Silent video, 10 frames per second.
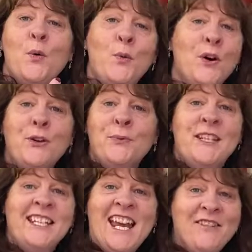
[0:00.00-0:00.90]
Welcome
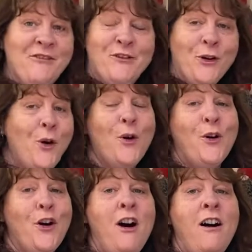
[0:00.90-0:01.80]
to day
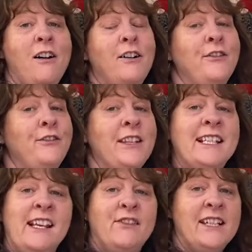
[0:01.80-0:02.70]
4 of the
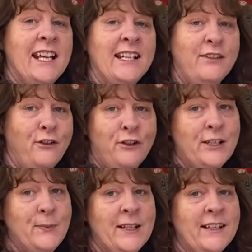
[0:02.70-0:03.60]
7 days of
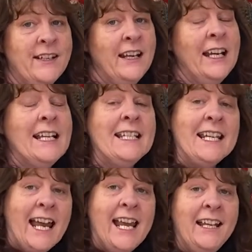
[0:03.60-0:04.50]
Christmas.
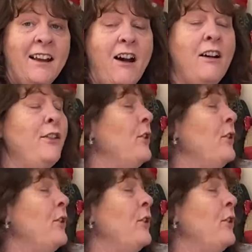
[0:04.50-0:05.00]
Today I thought